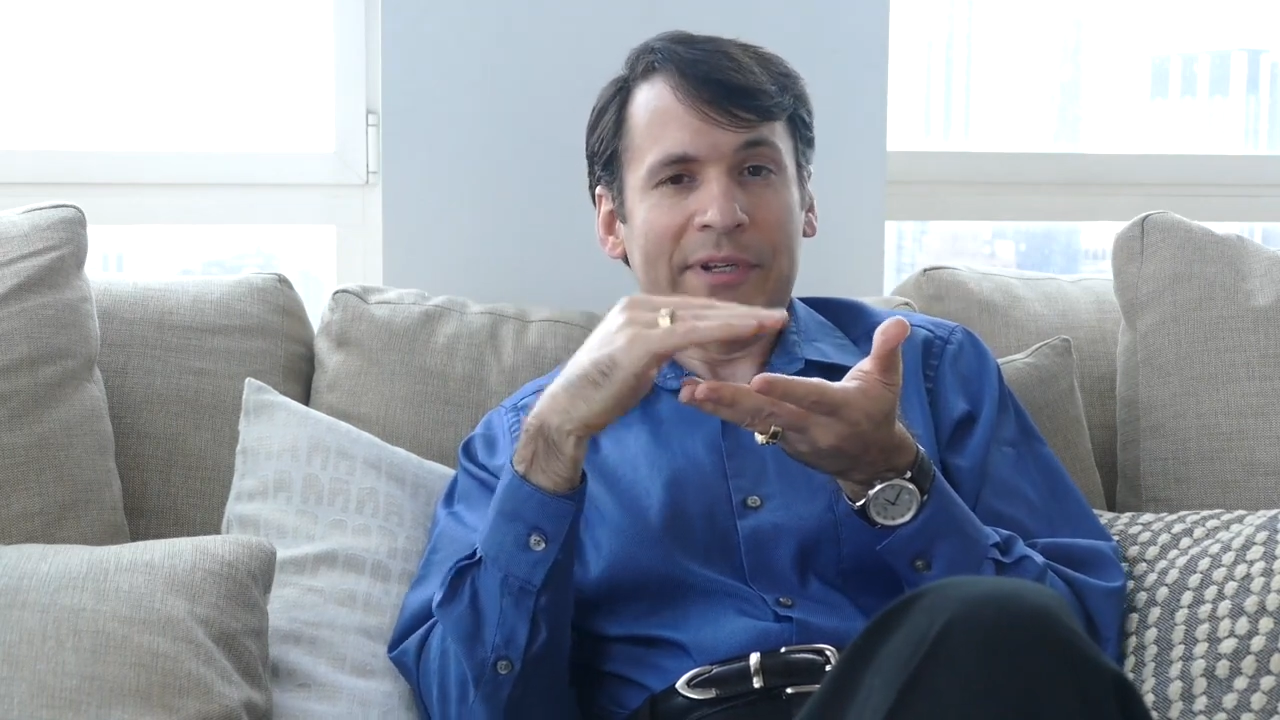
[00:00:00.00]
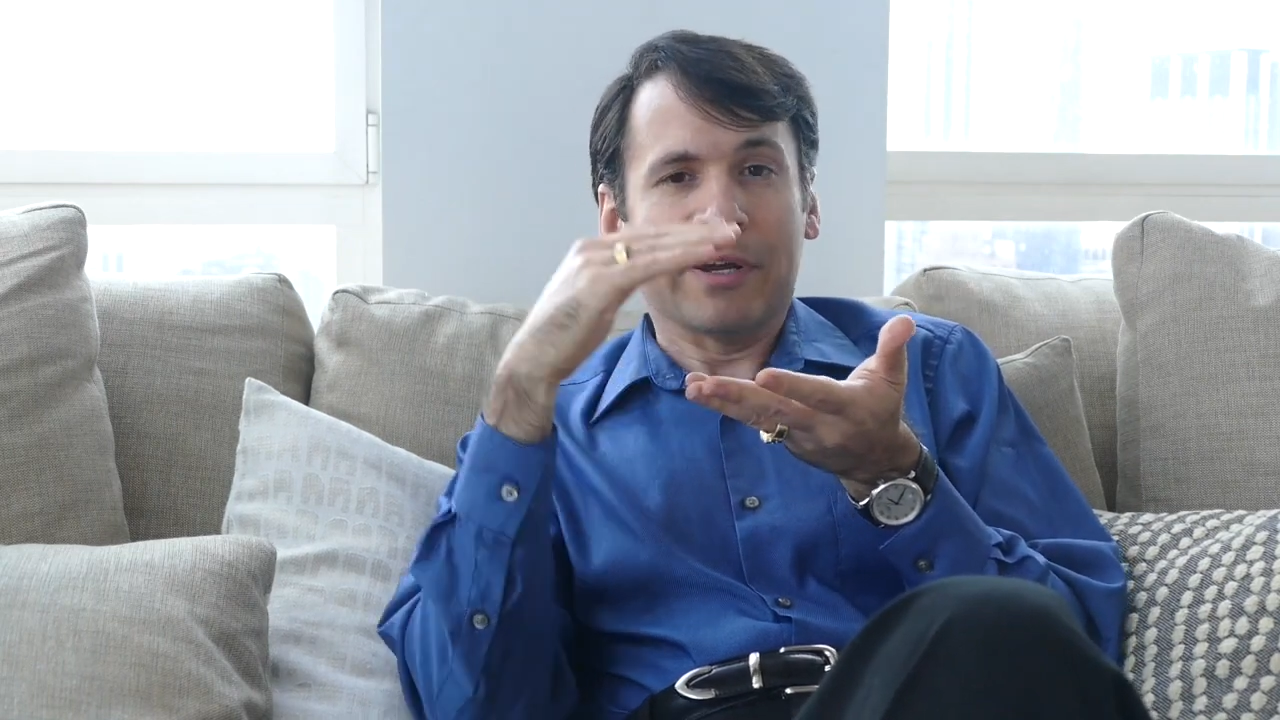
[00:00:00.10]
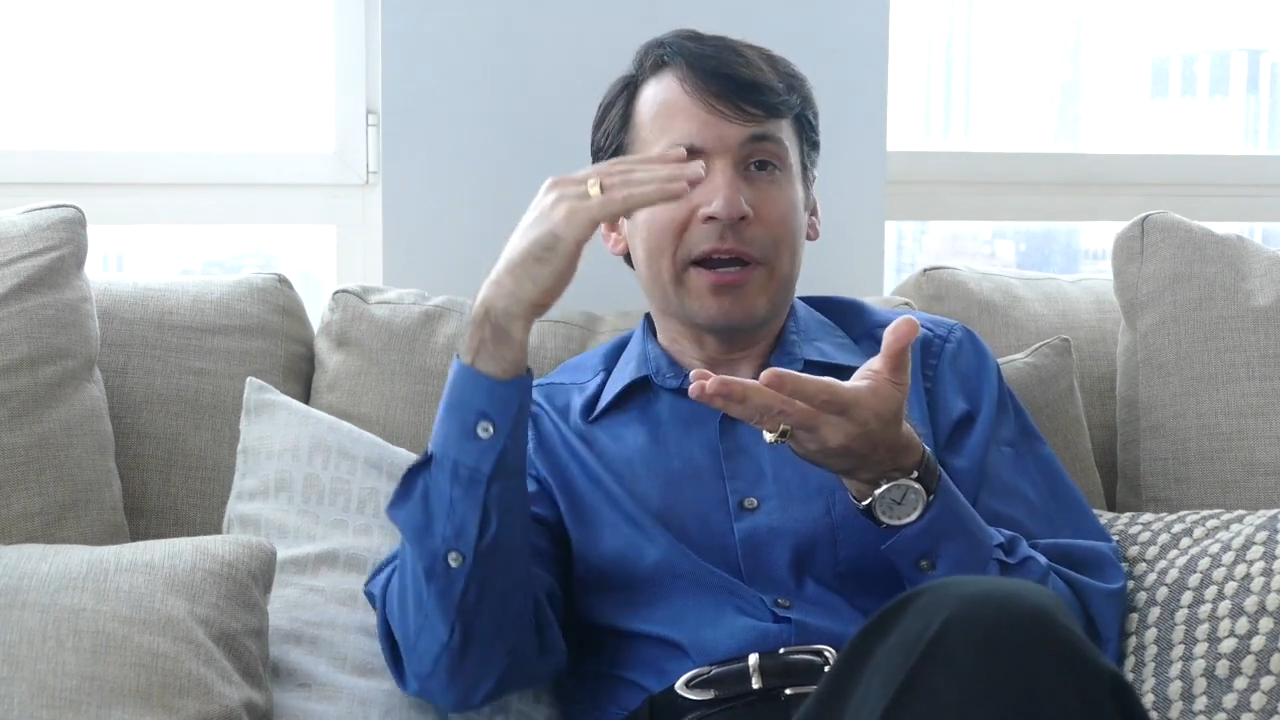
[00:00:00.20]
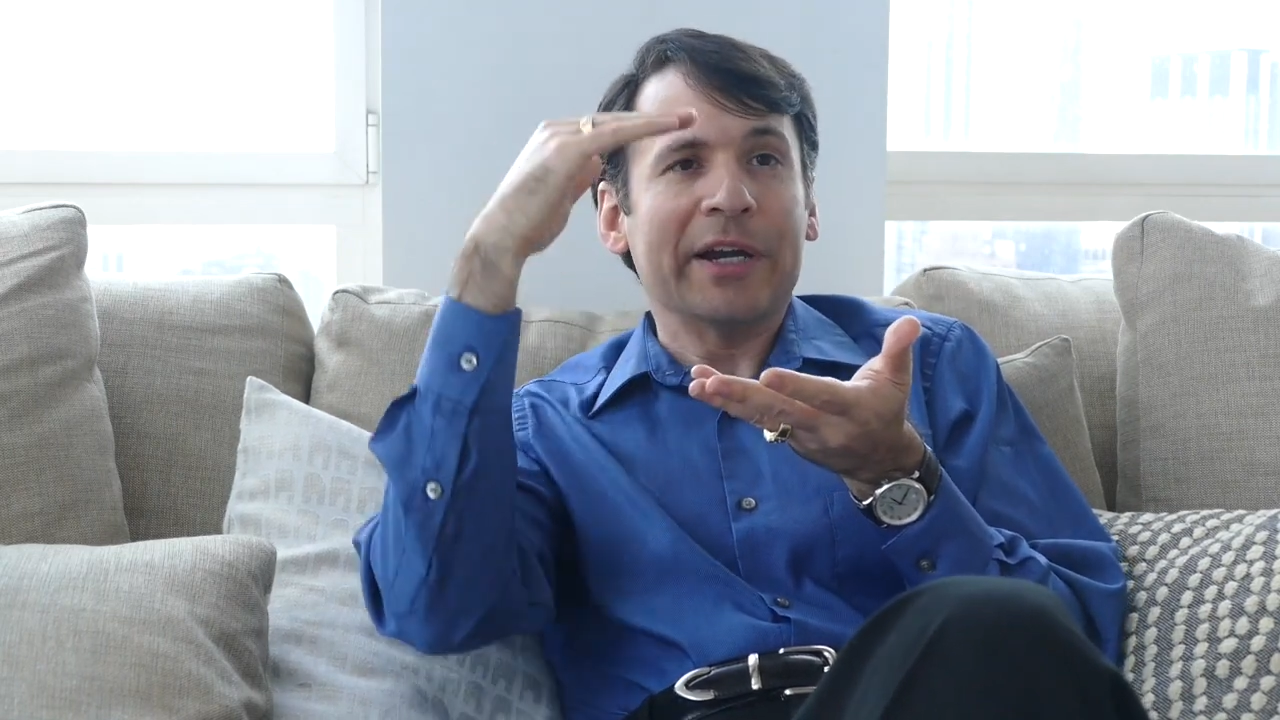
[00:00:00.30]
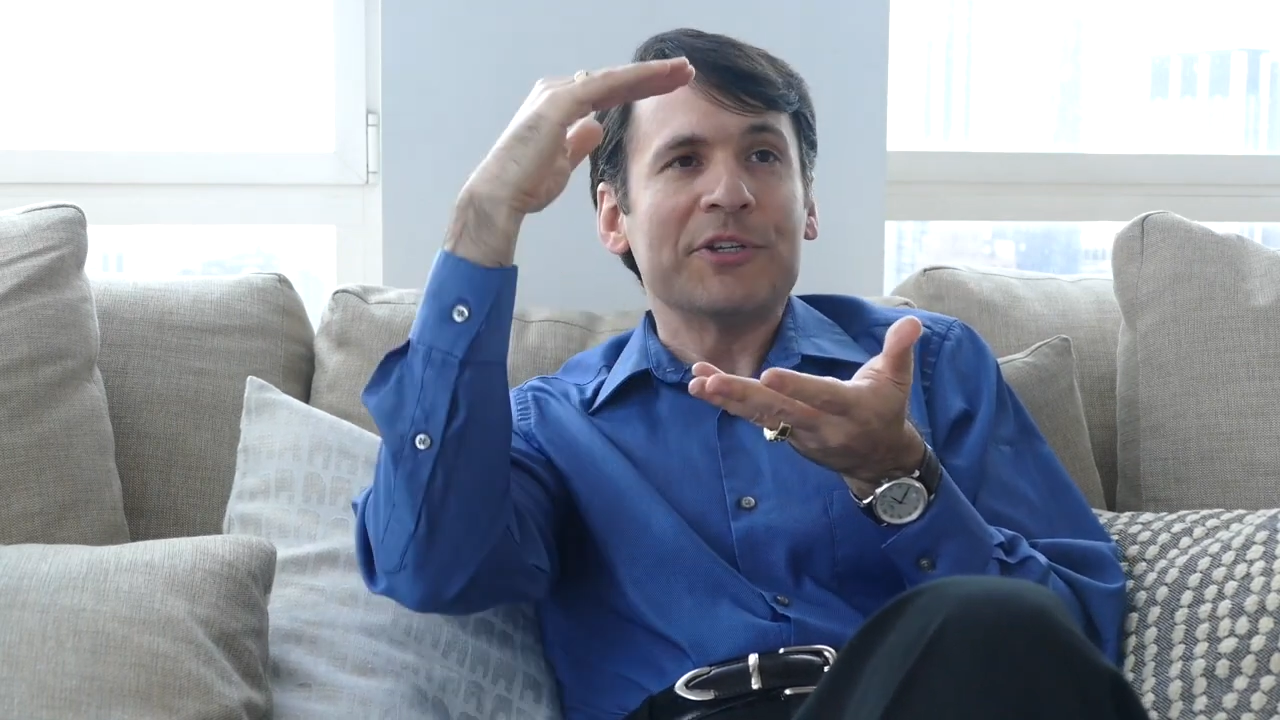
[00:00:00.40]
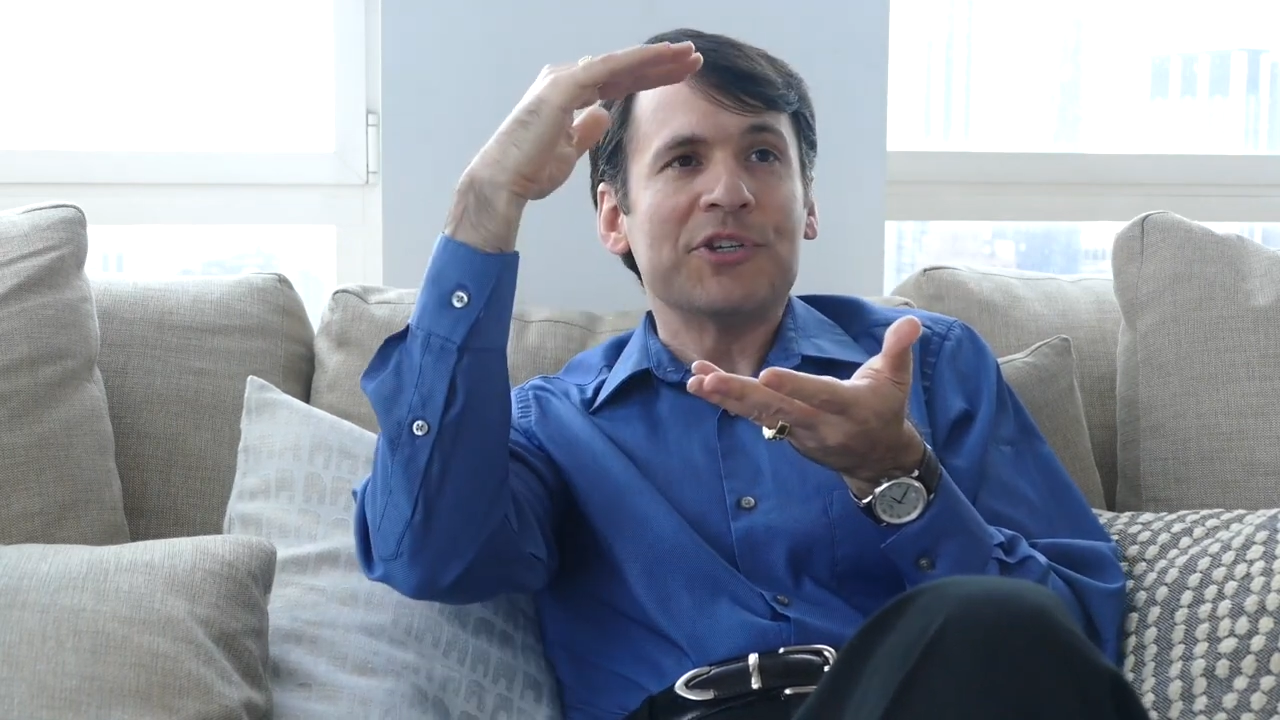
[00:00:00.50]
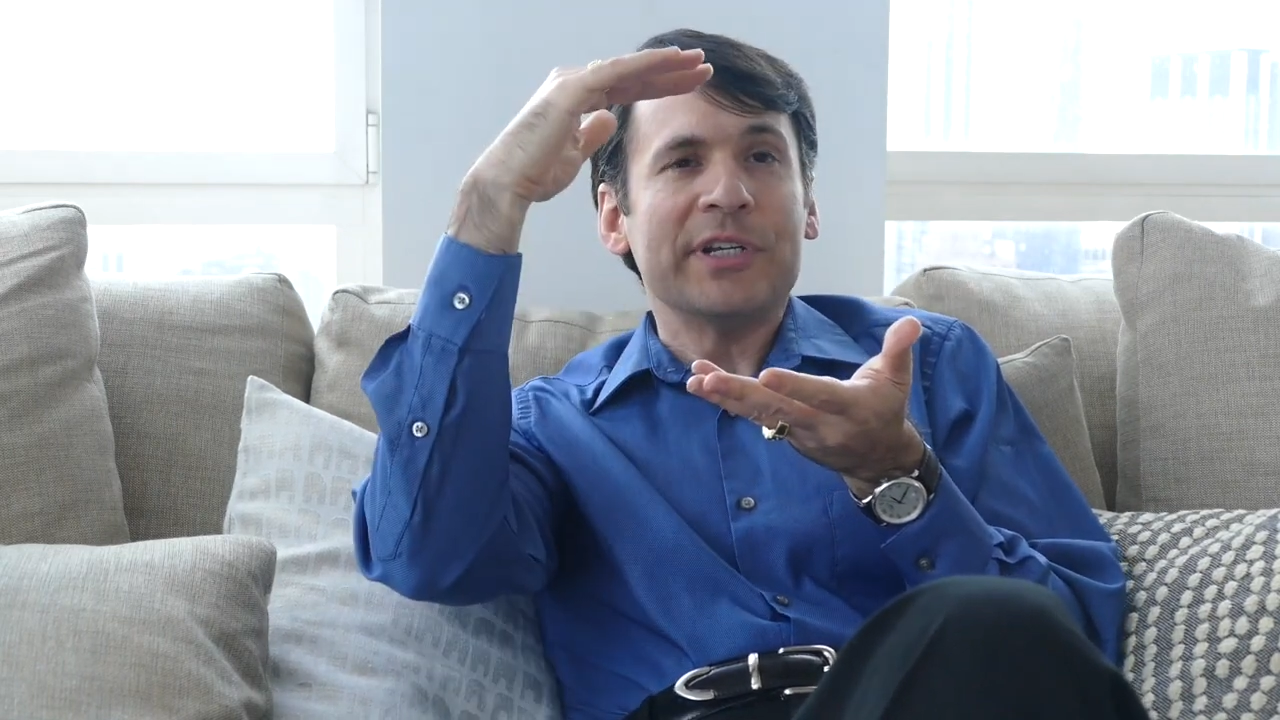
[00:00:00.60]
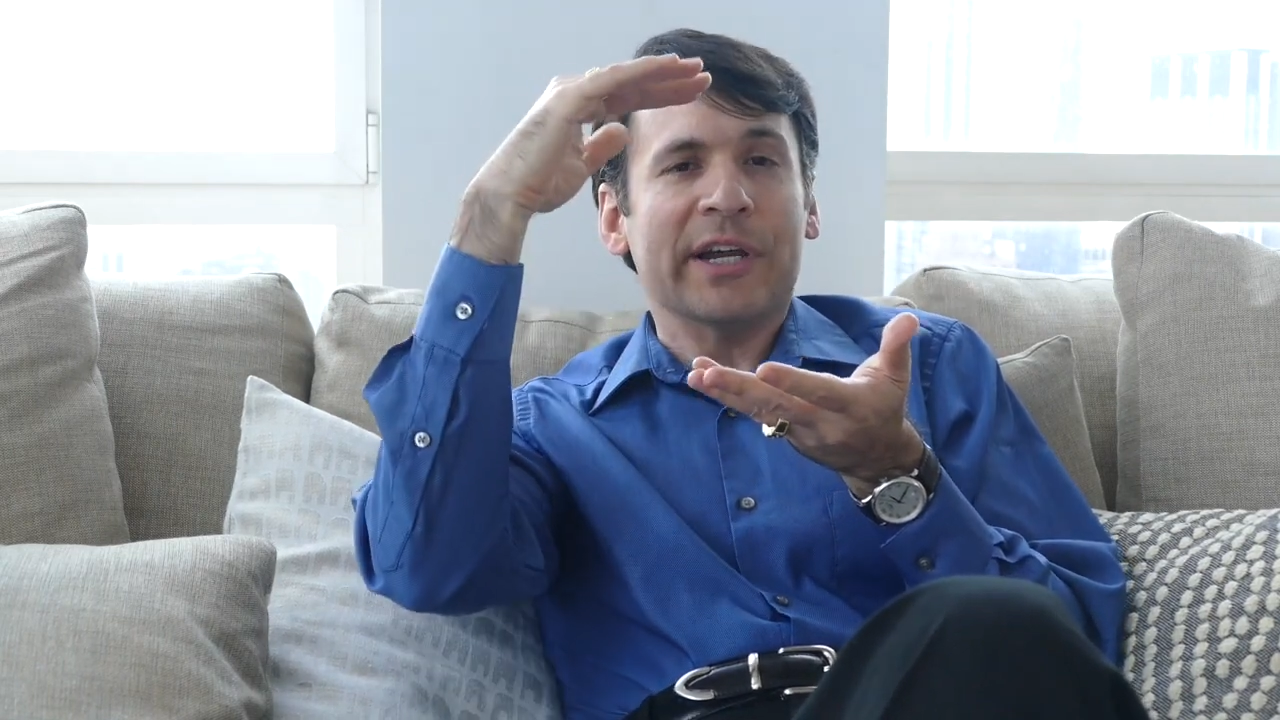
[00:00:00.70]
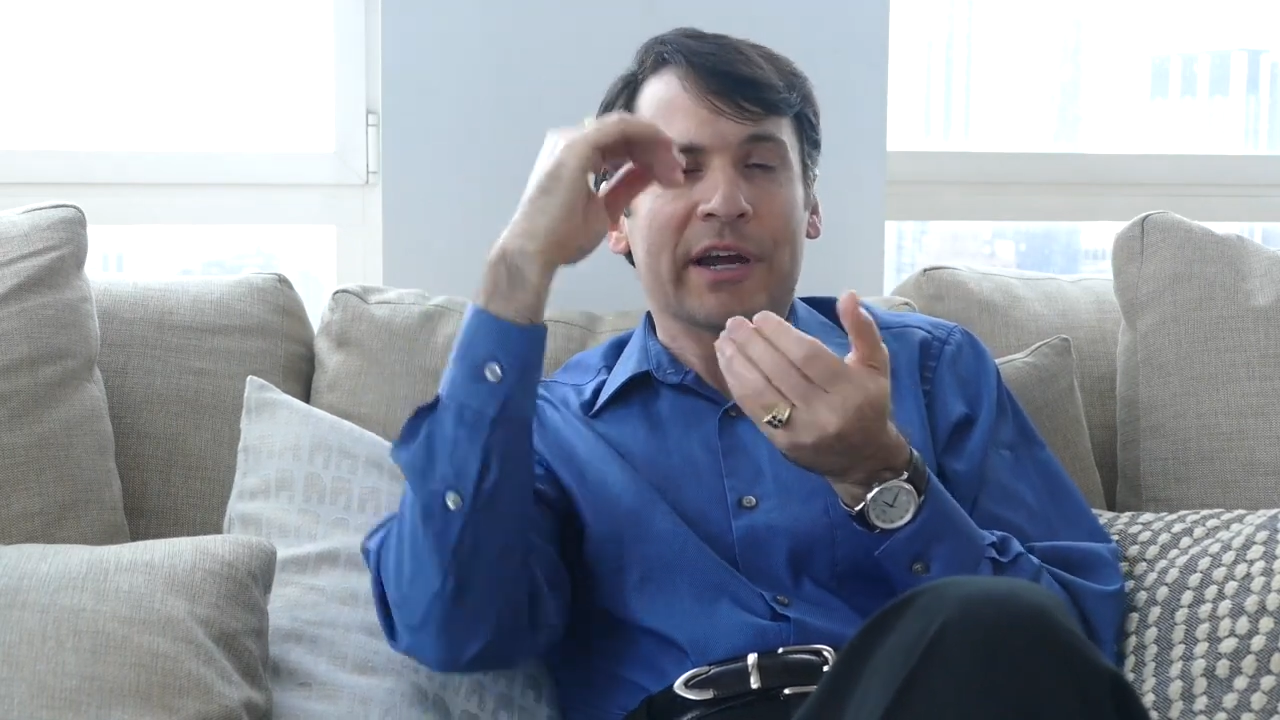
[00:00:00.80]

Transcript: then a high G